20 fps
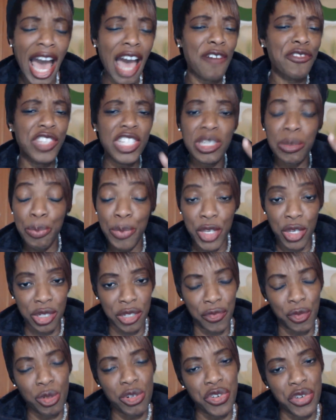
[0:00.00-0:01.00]
have these
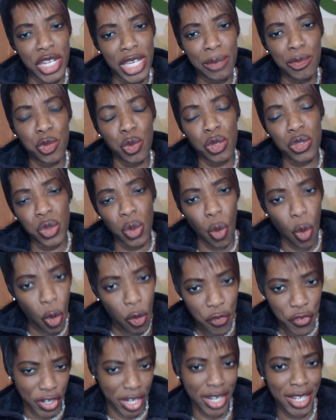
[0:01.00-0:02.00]
beautiful dreams was
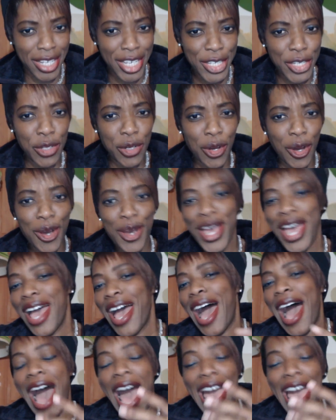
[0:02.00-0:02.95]
over. You know,